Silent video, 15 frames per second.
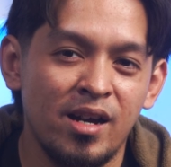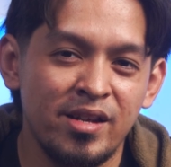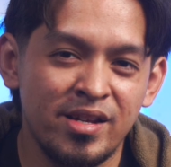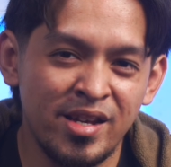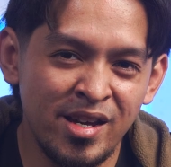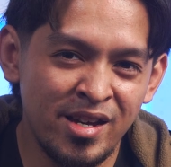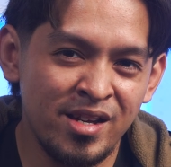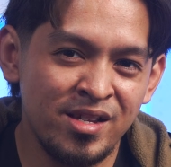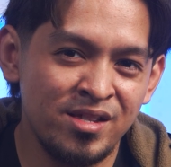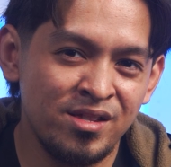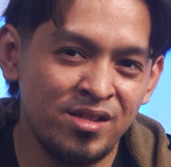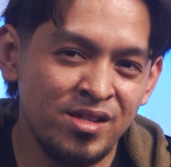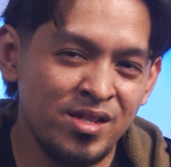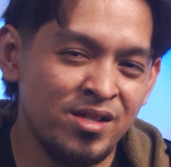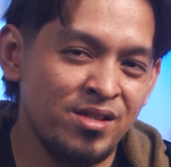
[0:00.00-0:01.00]

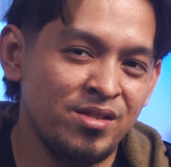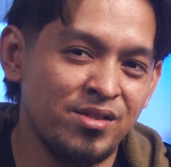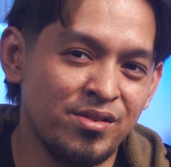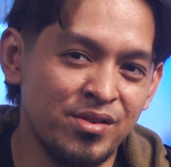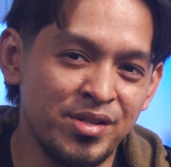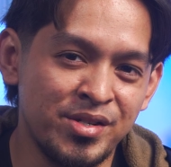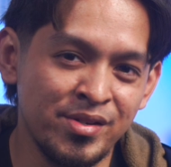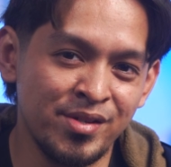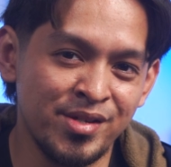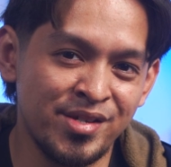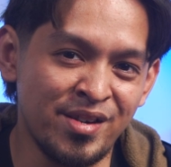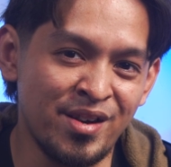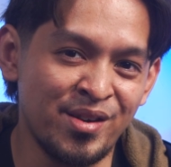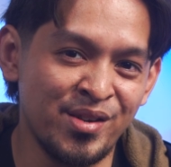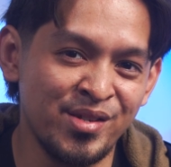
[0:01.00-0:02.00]
Again, the results
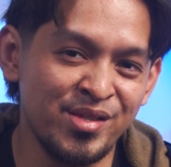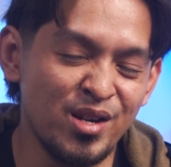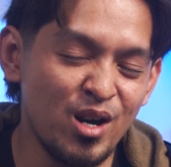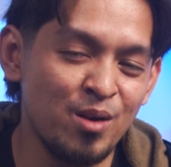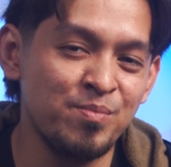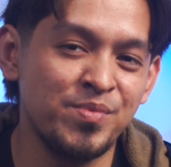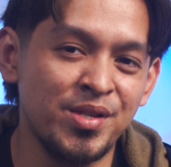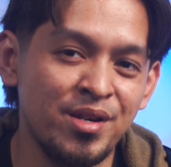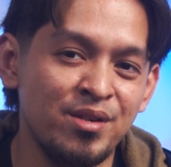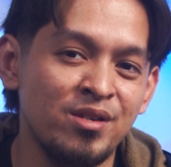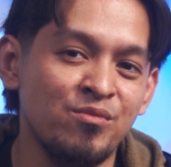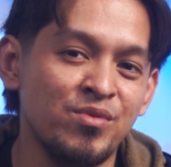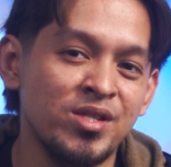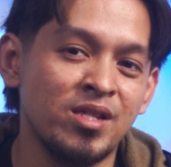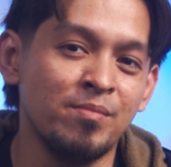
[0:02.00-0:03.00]
aren't up there
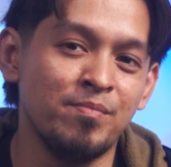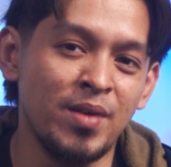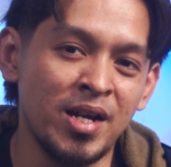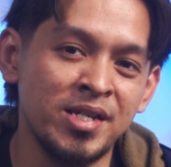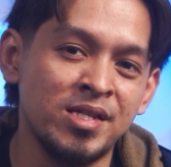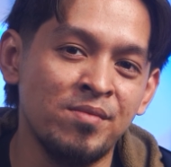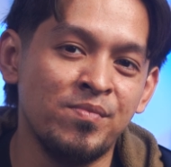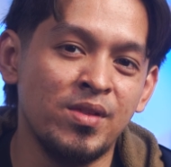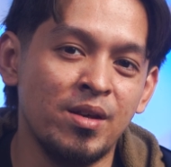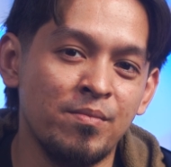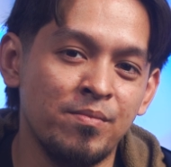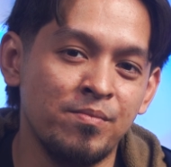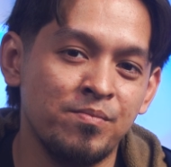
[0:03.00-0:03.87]
with the best of them.